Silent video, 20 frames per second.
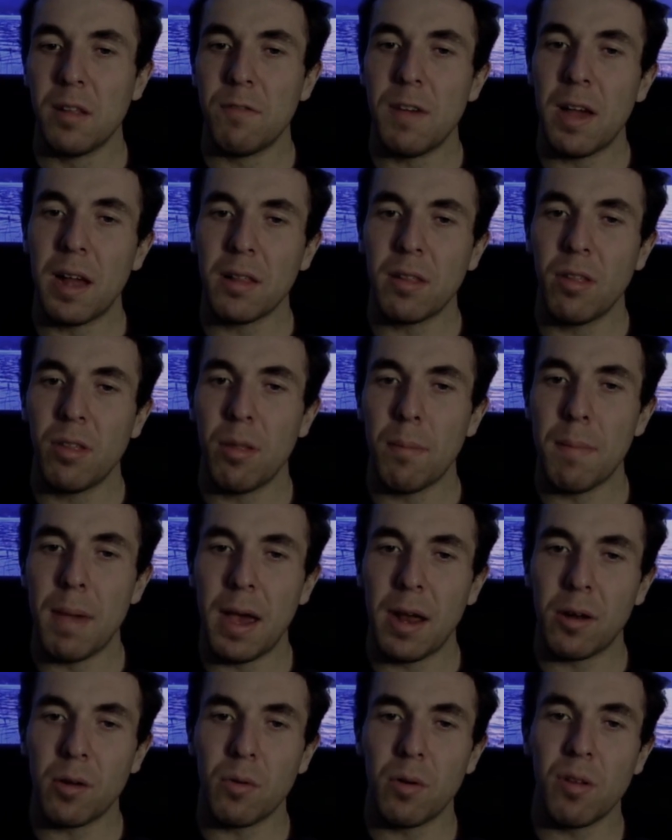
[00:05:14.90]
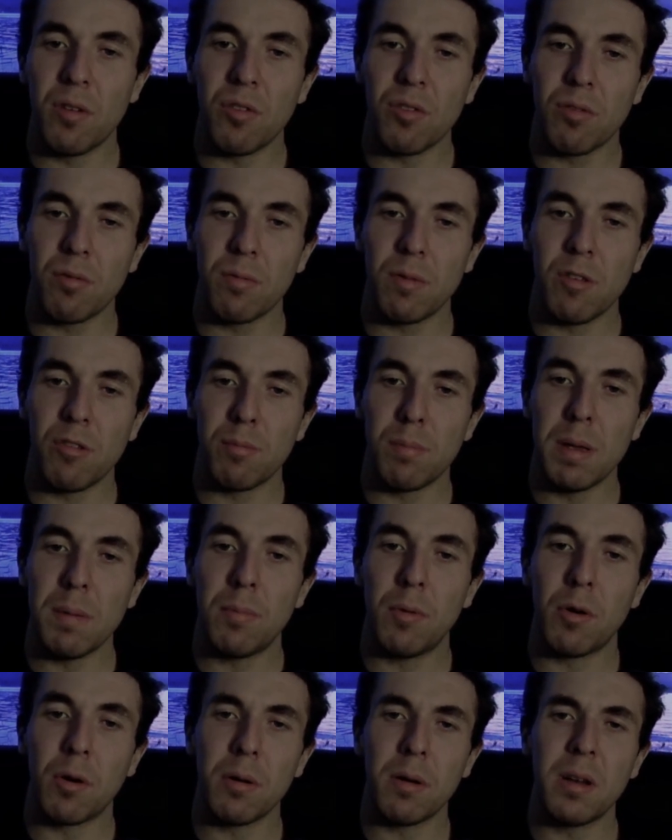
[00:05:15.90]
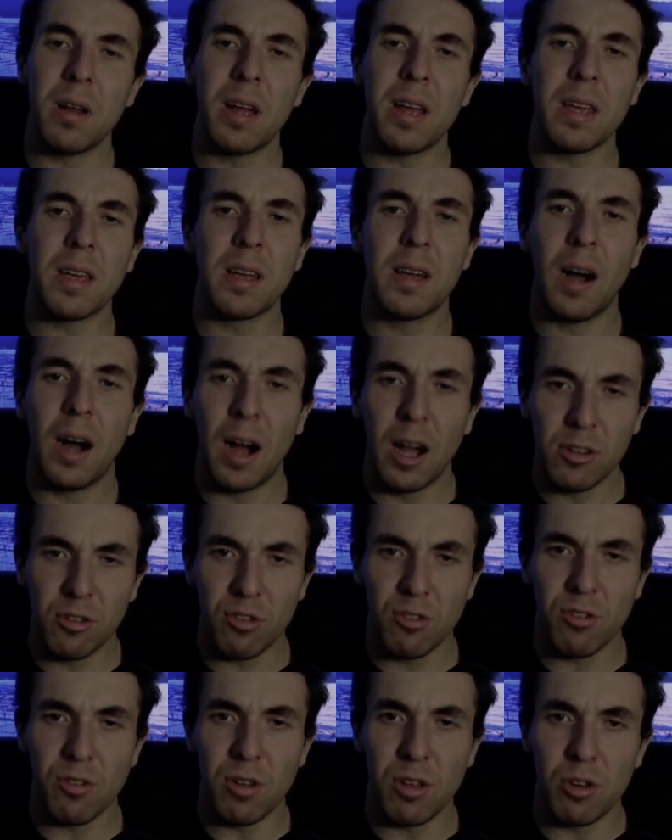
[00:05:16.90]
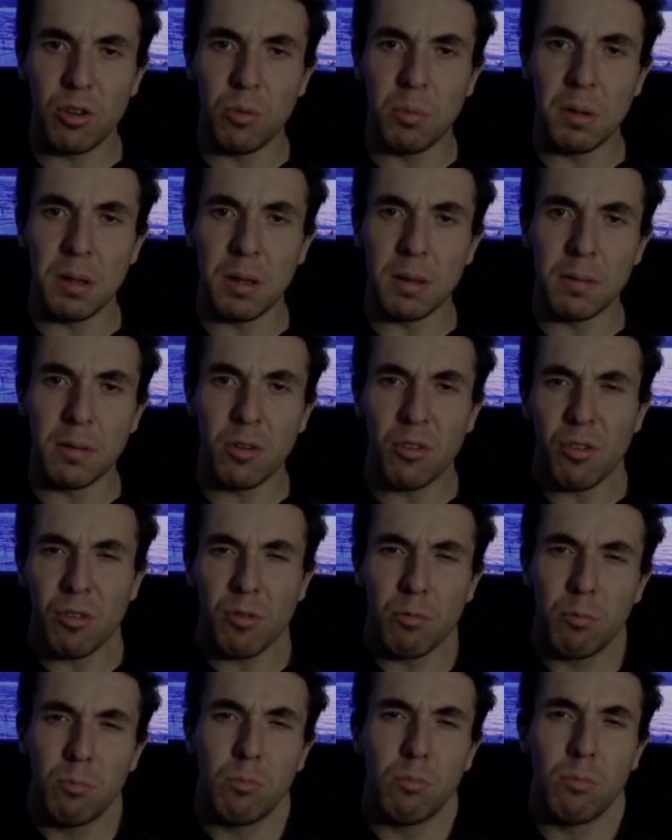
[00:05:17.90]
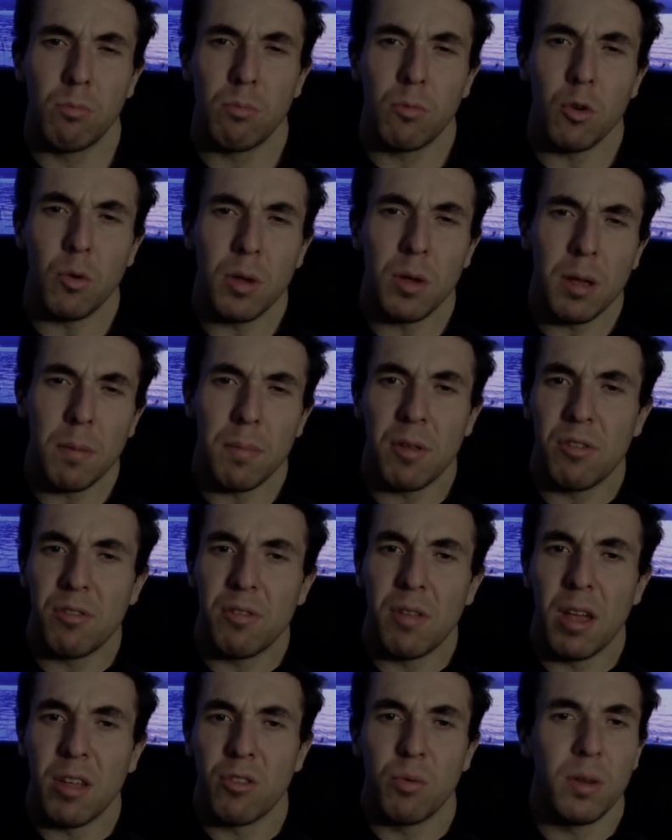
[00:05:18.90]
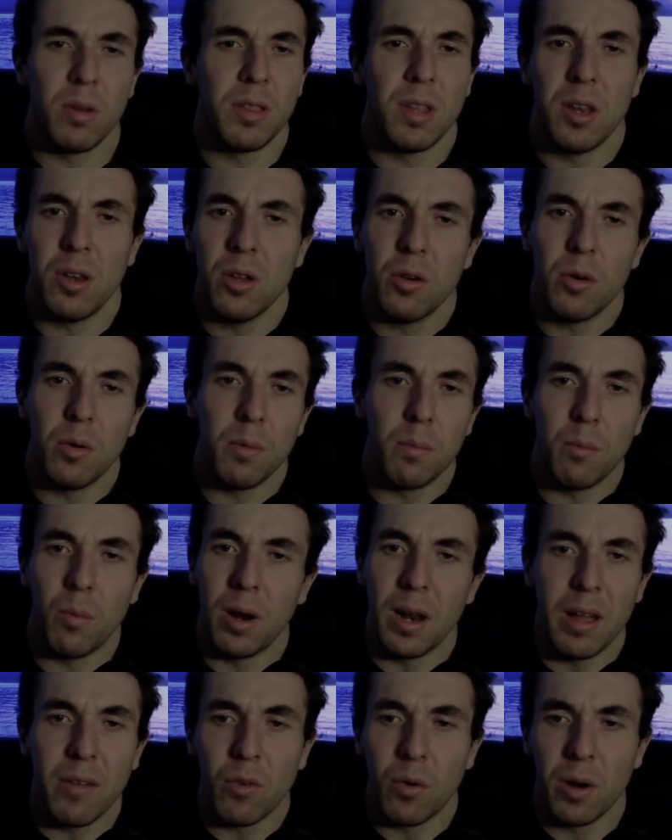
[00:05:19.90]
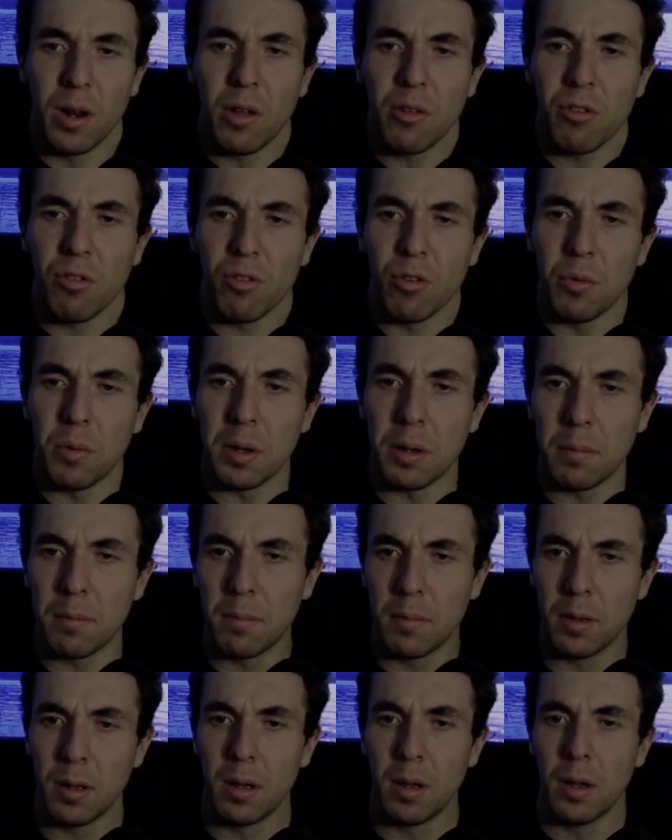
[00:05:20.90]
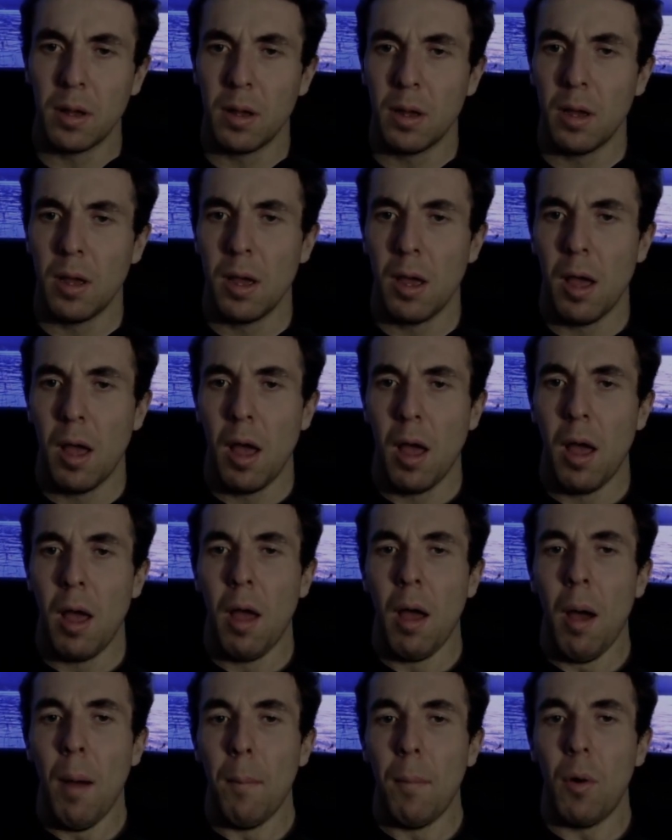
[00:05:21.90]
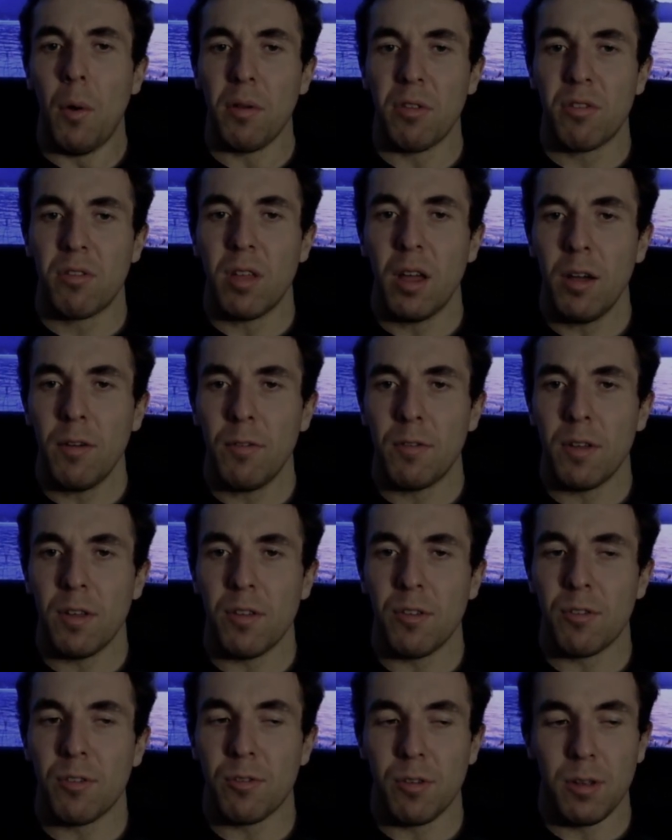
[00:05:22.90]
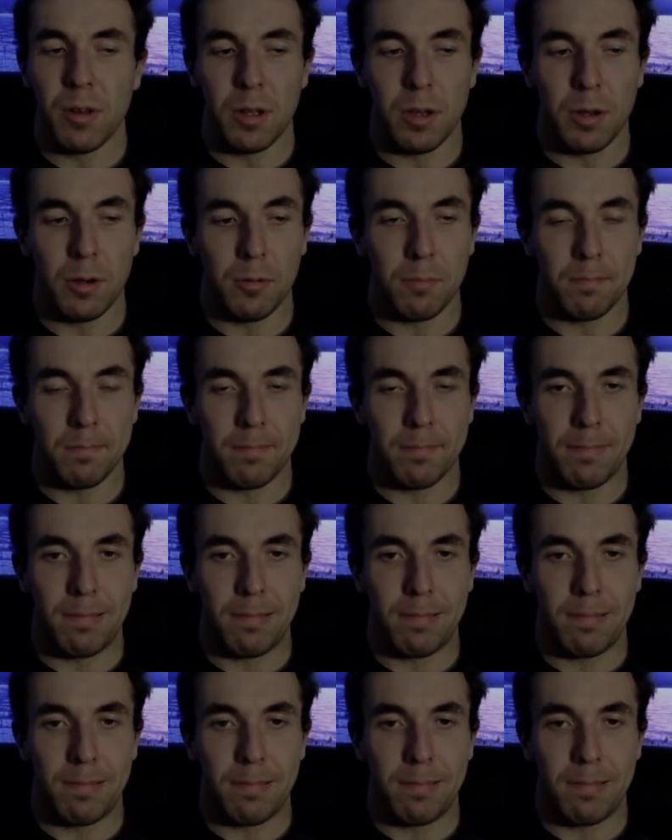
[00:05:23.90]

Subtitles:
fact of the matter is these people are not consciously doing it. They're just doing it because that's what they do and what everyone else is doing. Well, what's tough is, going